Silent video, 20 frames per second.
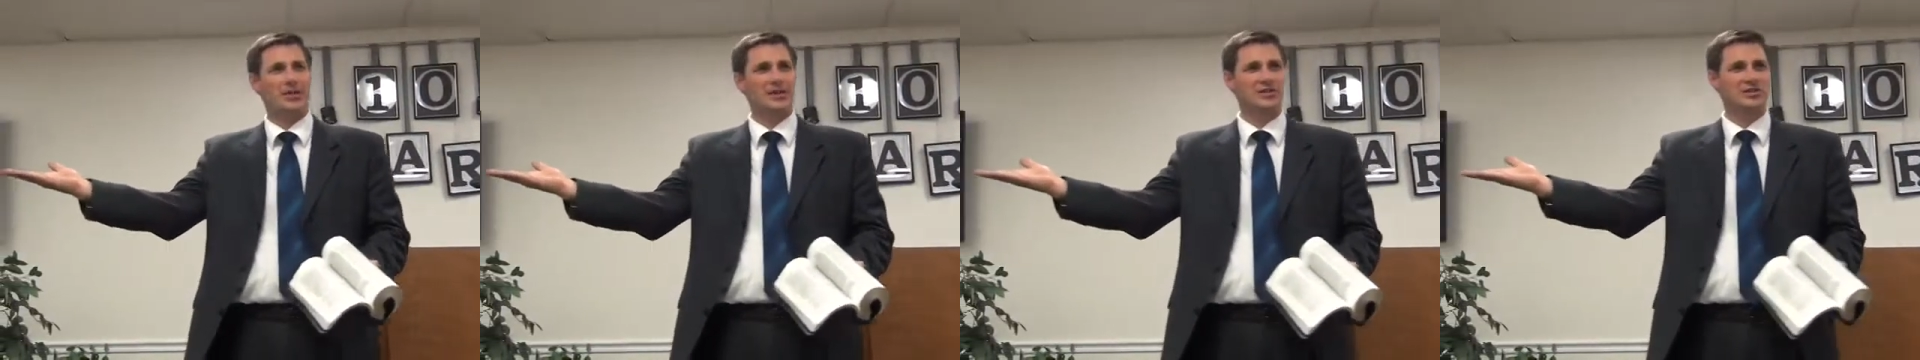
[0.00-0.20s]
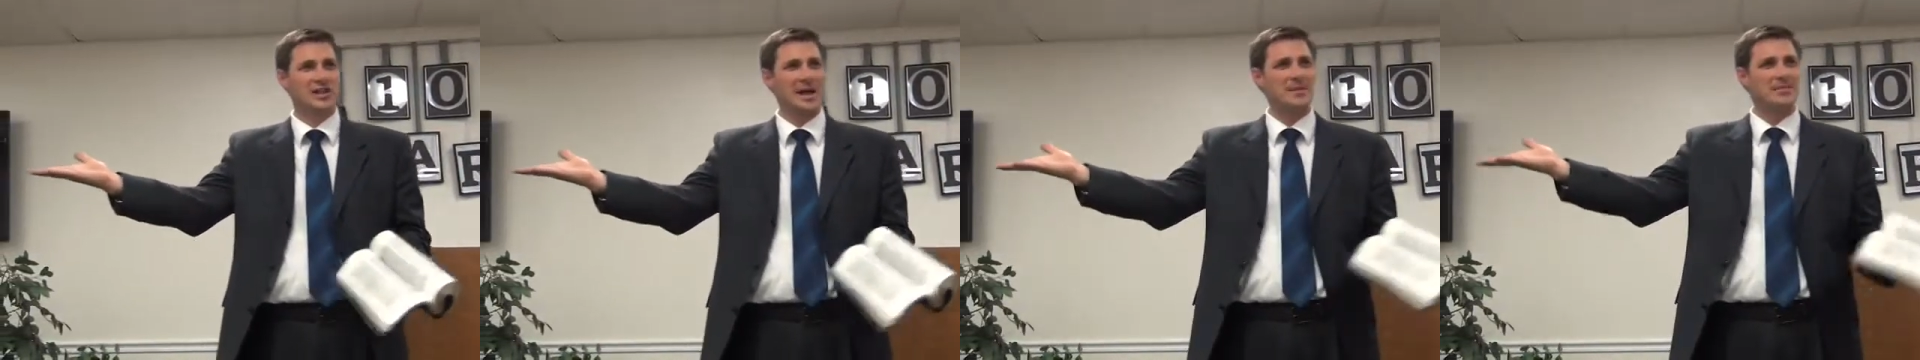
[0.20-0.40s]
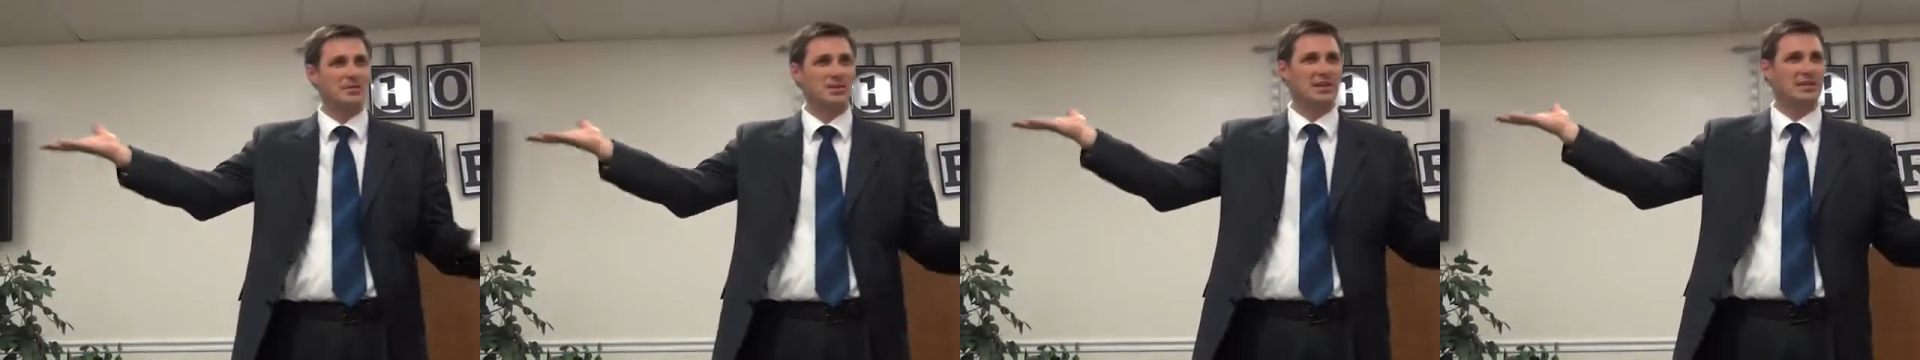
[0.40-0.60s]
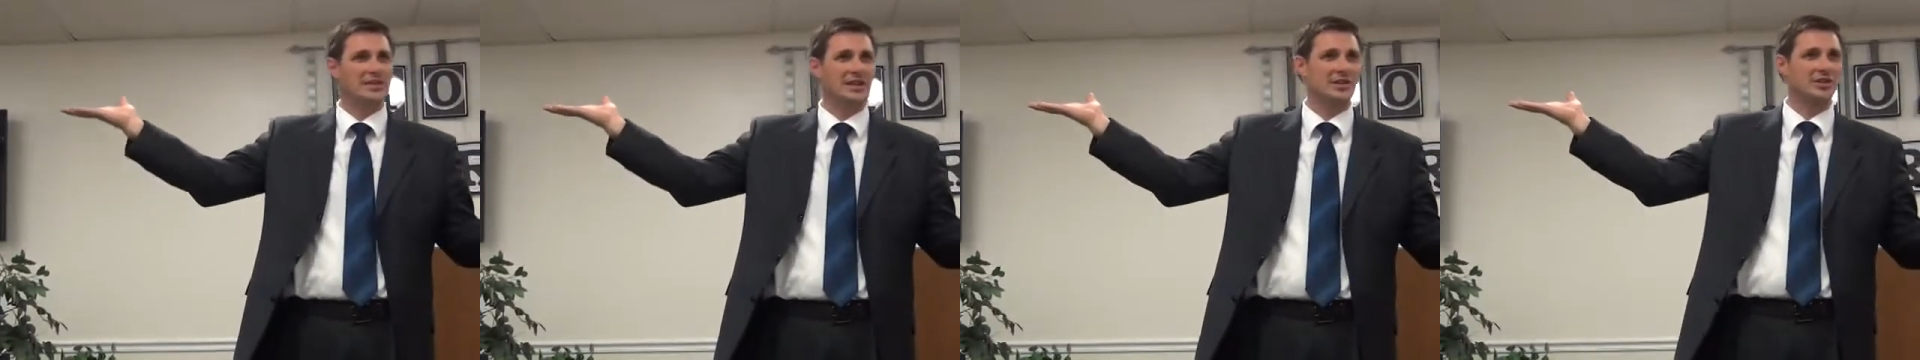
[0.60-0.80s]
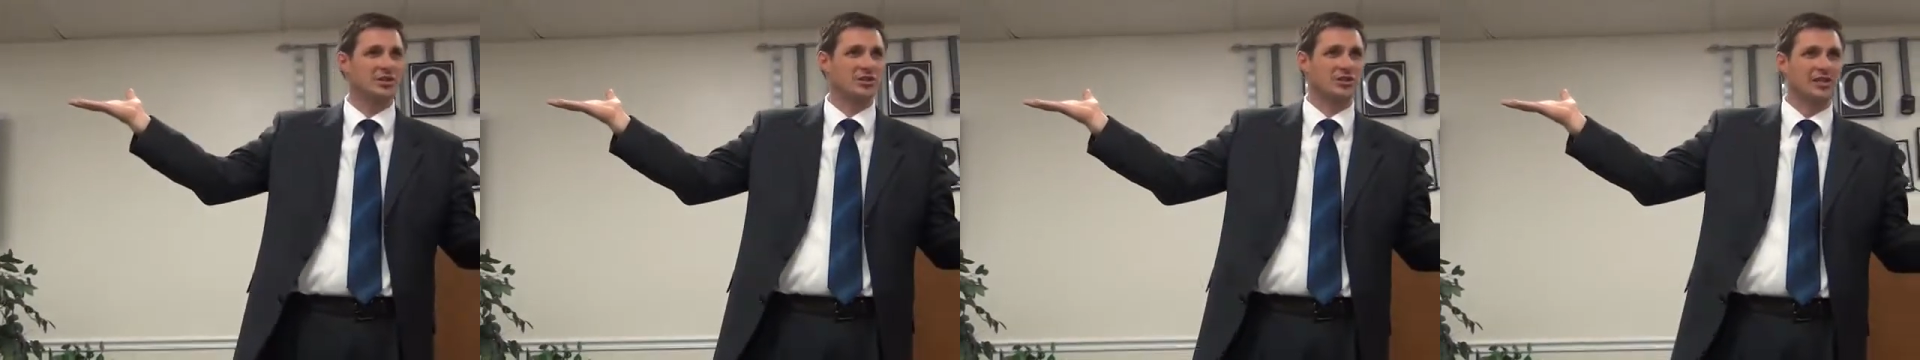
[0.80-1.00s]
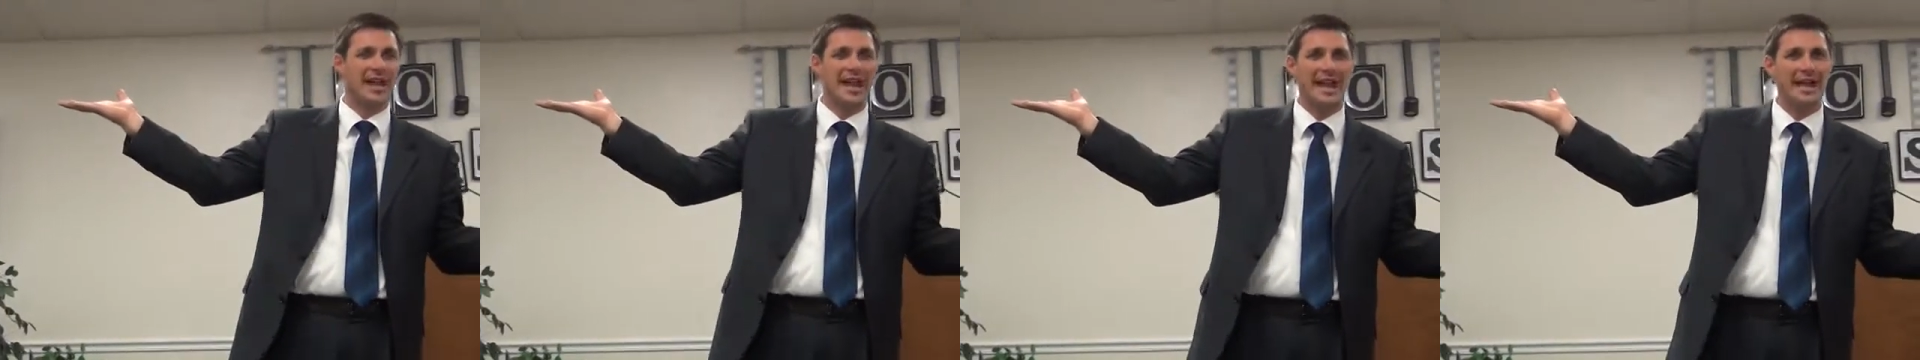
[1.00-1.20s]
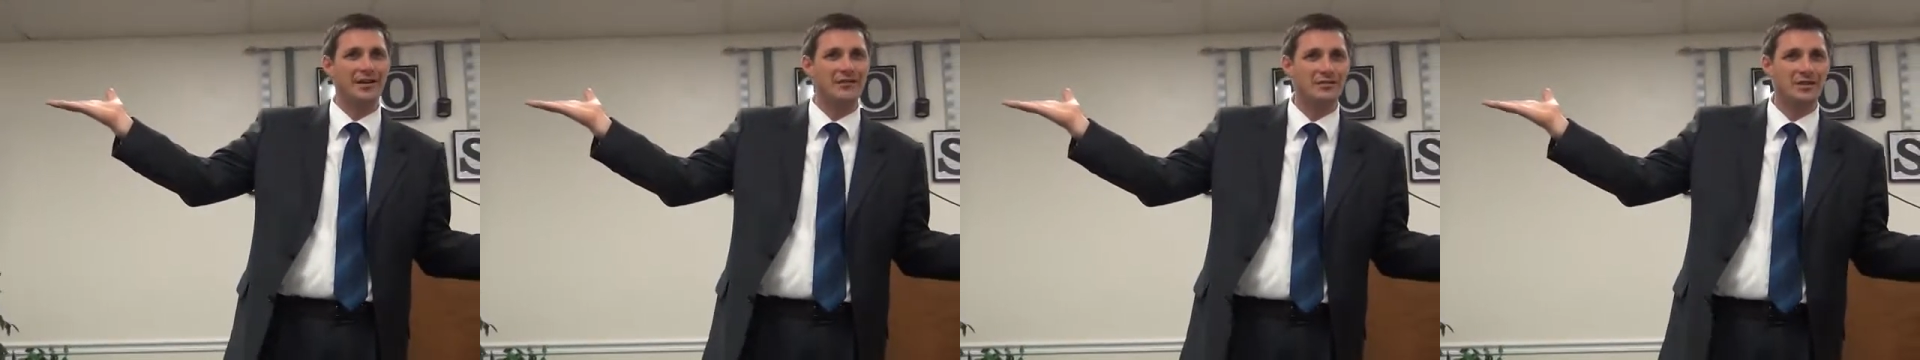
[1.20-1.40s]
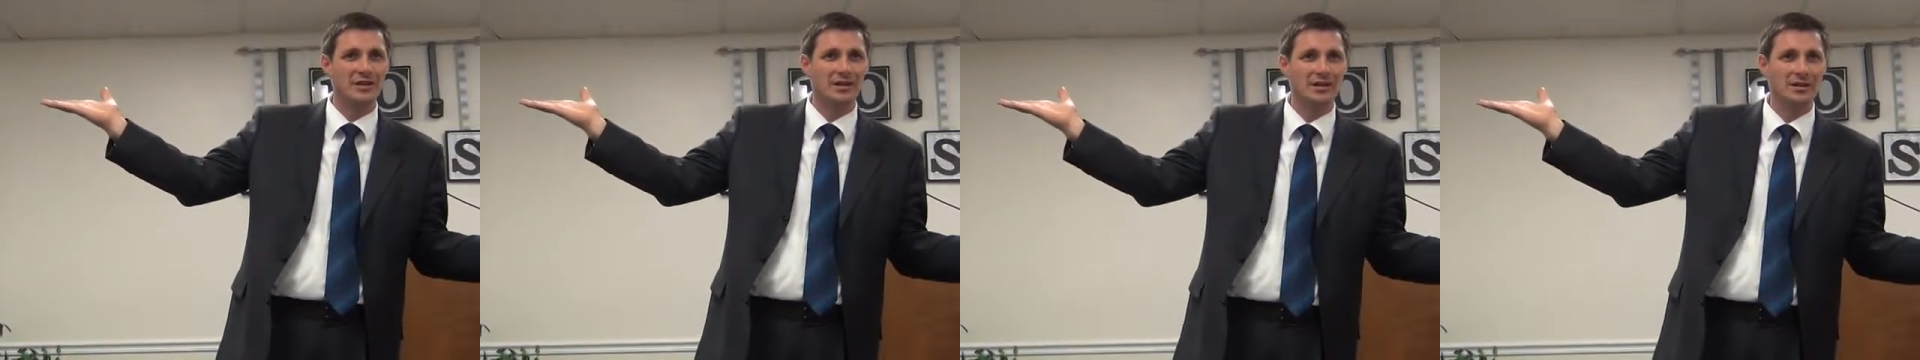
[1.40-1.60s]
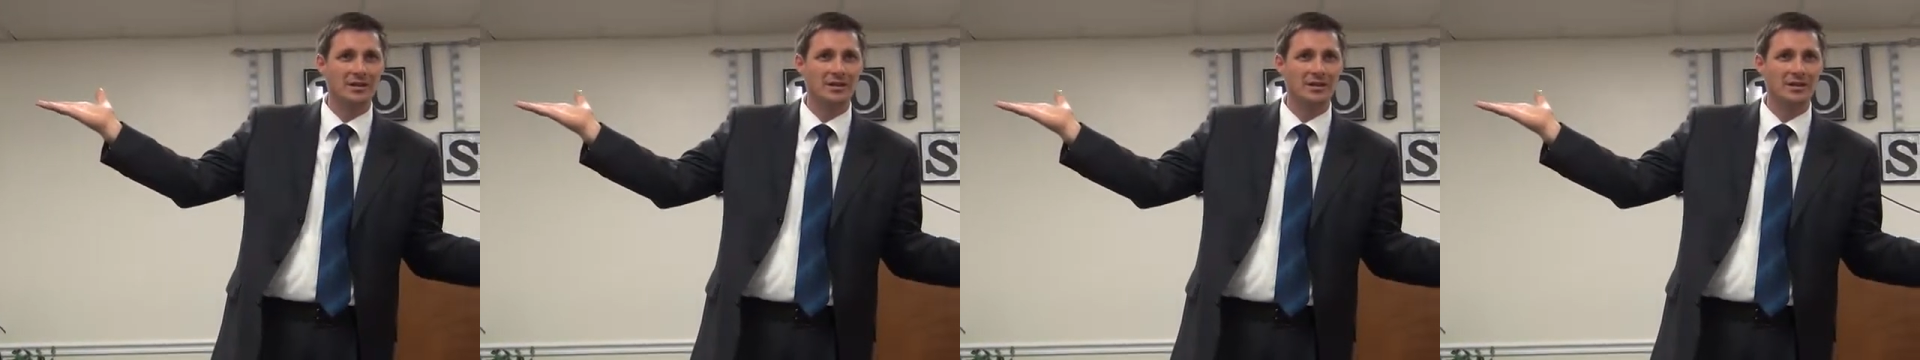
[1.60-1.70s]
The assumption is that you're saved.